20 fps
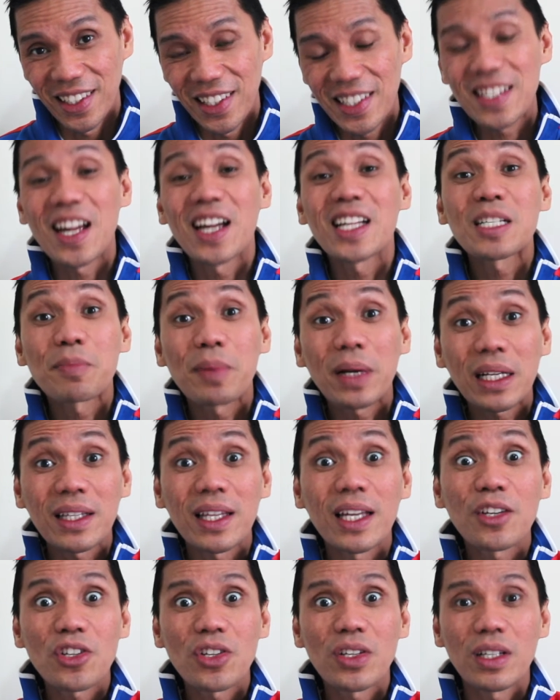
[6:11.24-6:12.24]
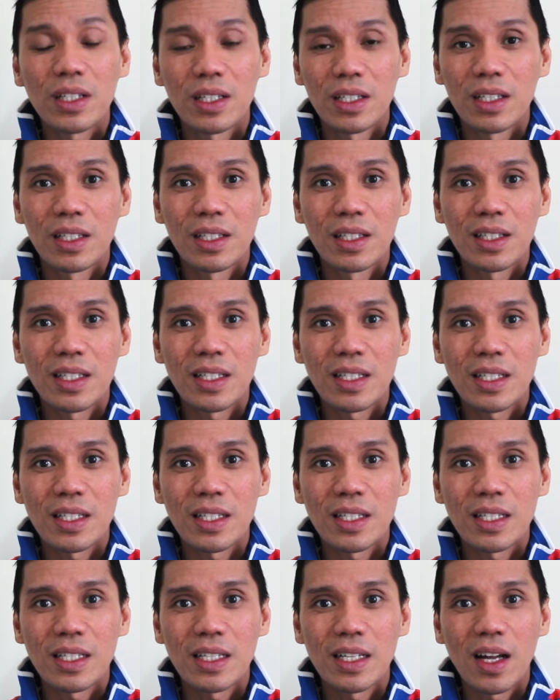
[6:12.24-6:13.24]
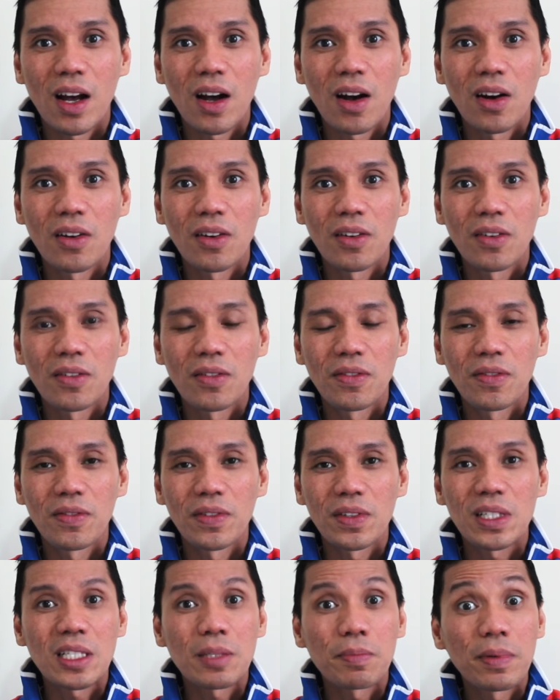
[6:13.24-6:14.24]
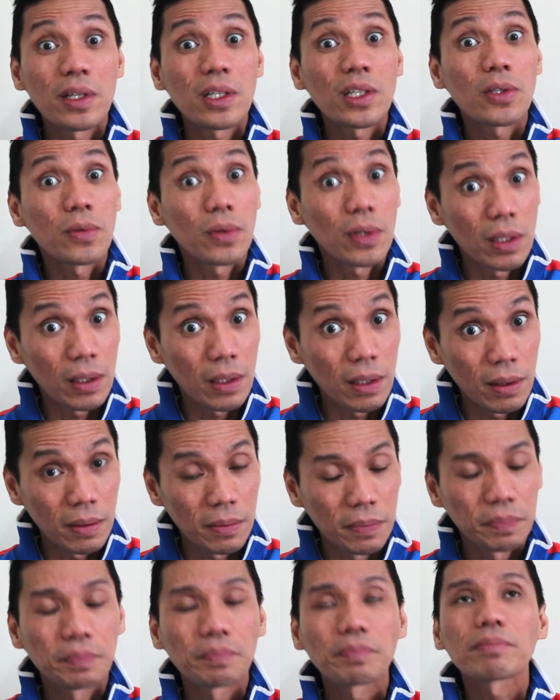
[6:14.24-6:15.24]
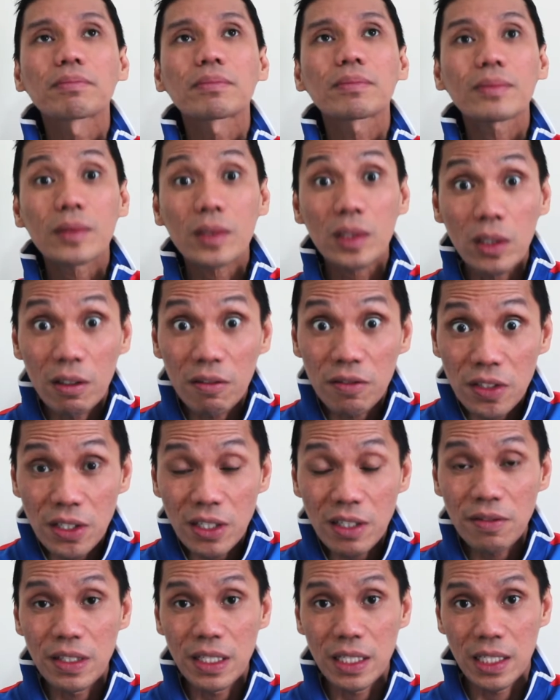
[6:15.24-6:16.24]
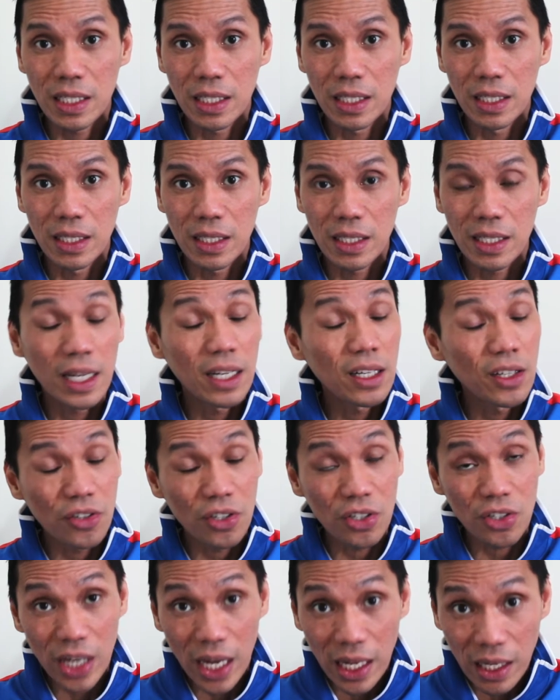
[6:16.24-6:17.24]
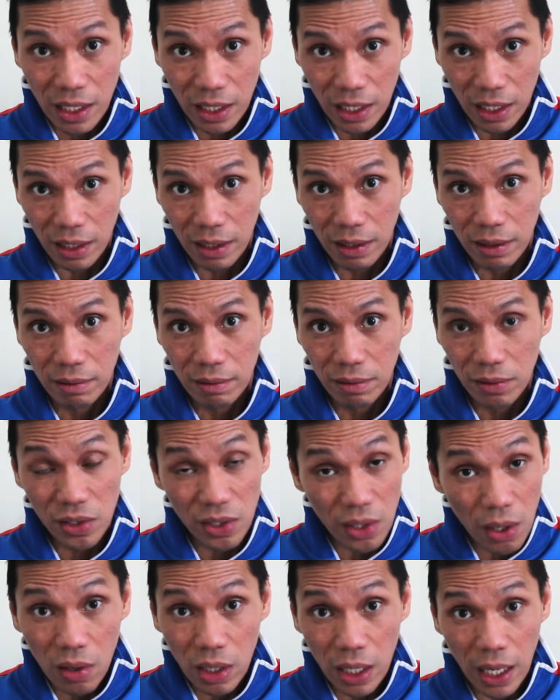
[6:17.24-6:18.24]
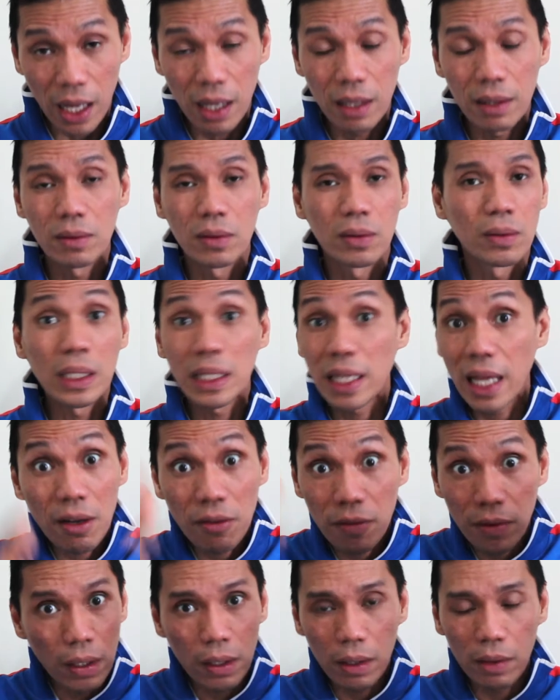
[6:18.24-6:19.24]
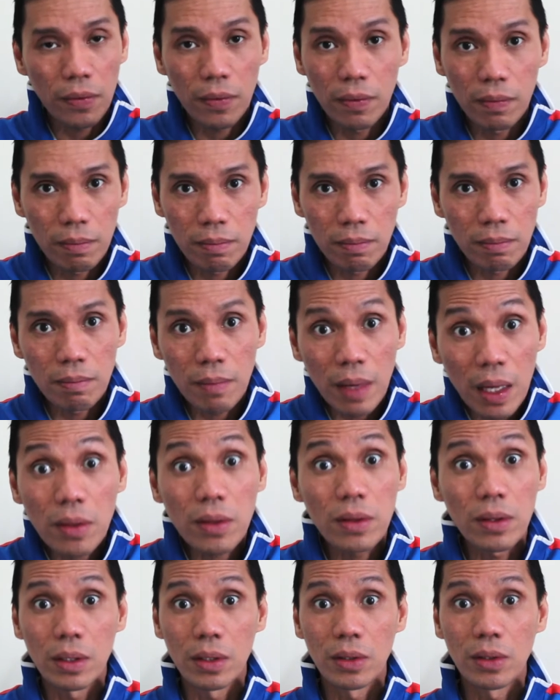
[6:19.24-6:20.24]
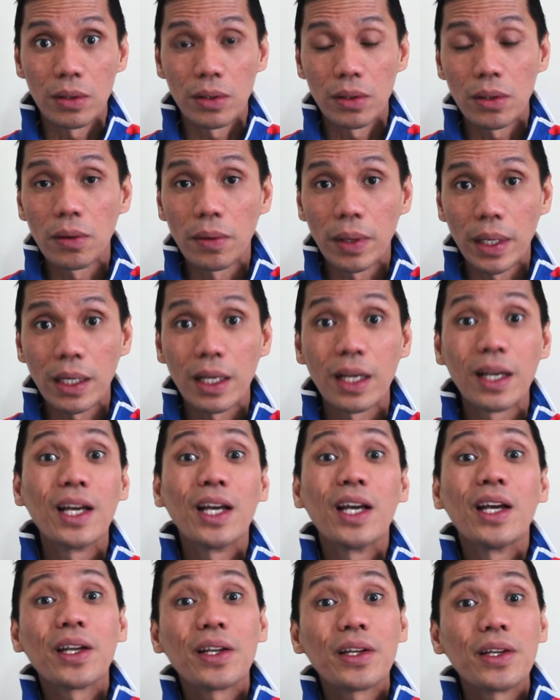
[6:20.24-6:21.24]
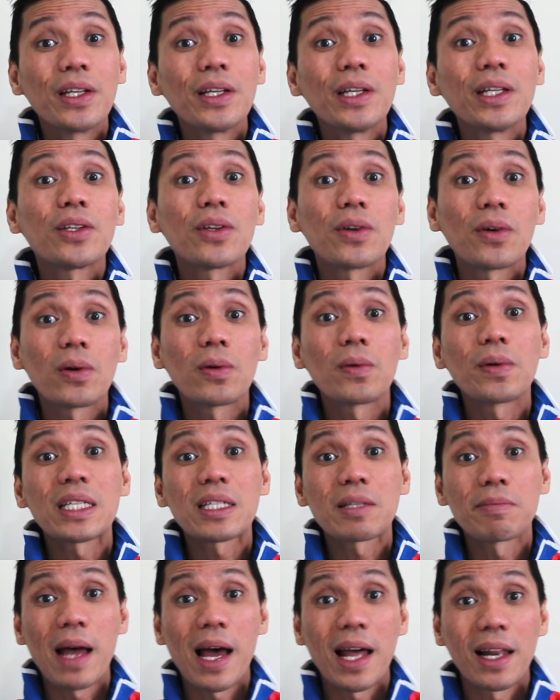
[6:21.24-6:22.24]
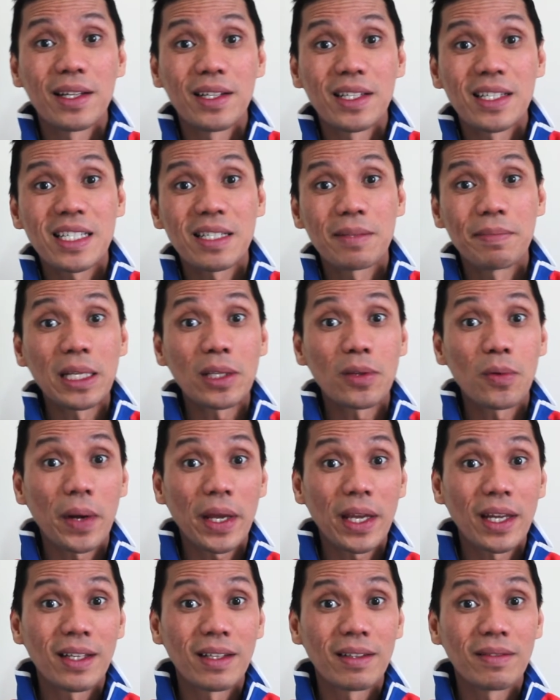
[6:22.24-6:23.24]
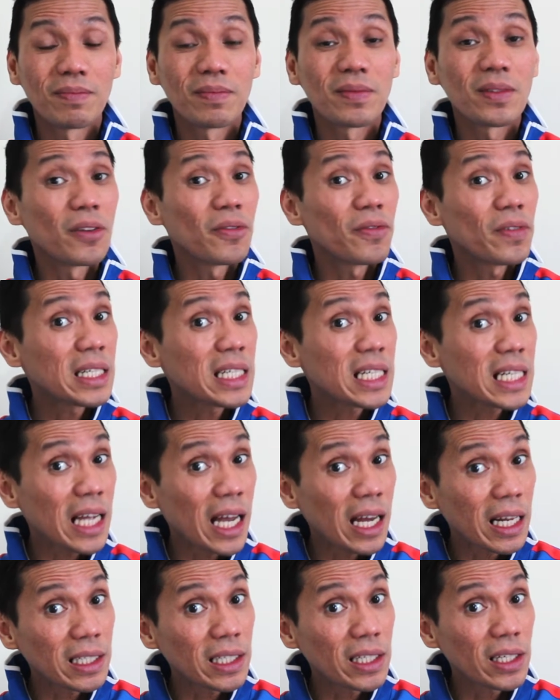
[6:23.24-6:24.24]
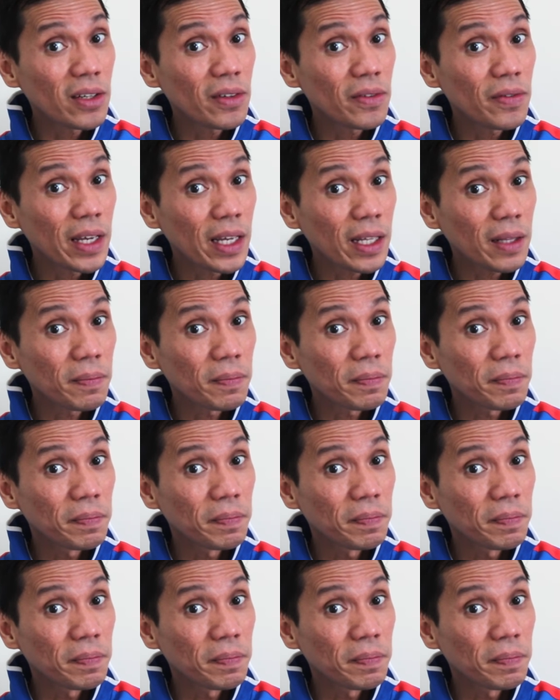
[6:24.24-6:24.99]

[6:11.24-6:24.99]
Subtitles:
So as practitioners of spiritual observances, energy channeling, yoga, whatever method you're doing, you need to always balance between the physicality of it,